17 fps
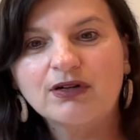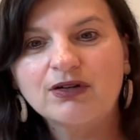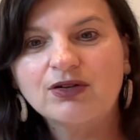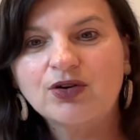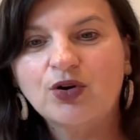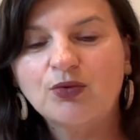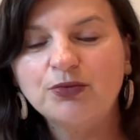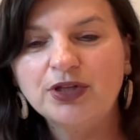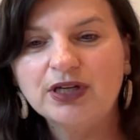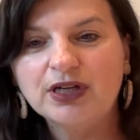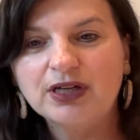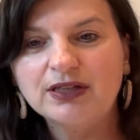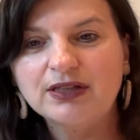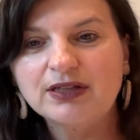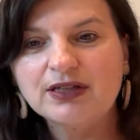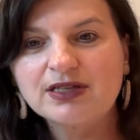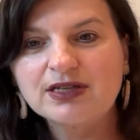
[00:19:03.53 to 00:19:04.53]
on
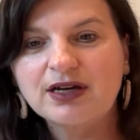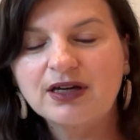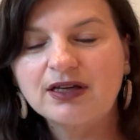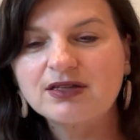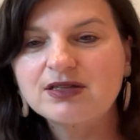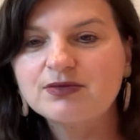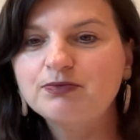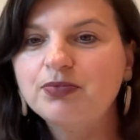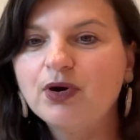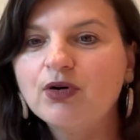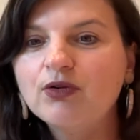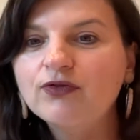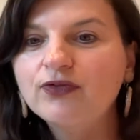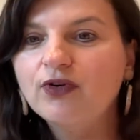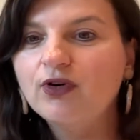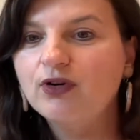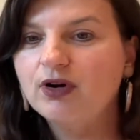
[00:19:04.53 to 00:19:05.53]
communicating science,
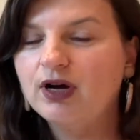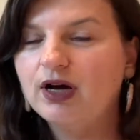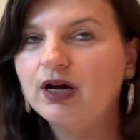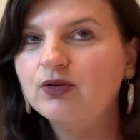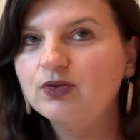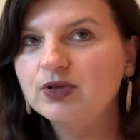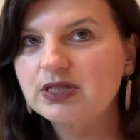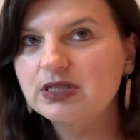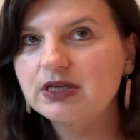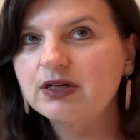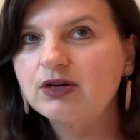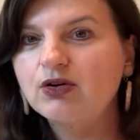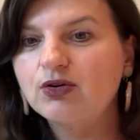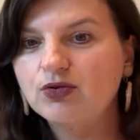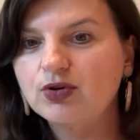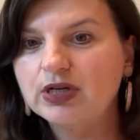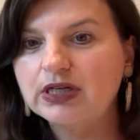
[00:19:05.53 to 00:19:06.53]
both I would say
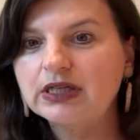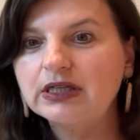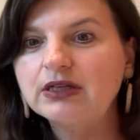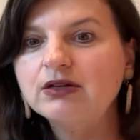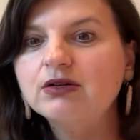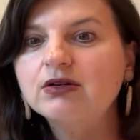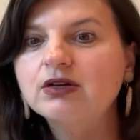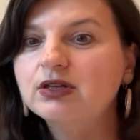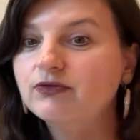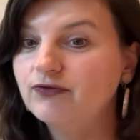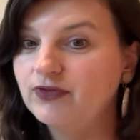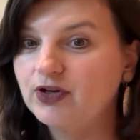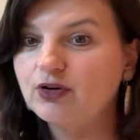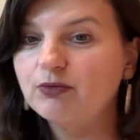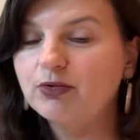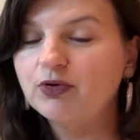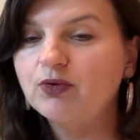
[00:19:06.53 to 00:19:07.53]
orally, in
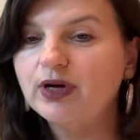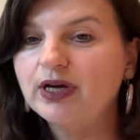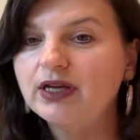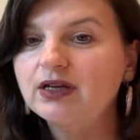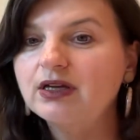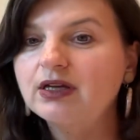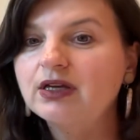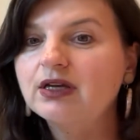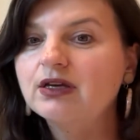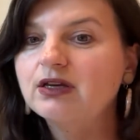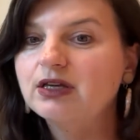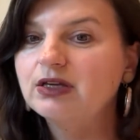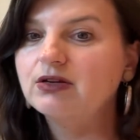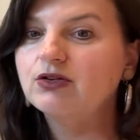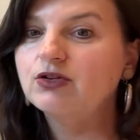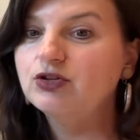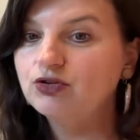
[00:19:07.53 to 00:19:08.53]
verbal way,
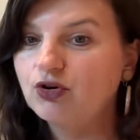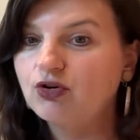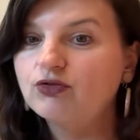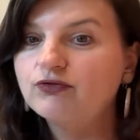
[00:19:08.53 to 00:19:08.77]
in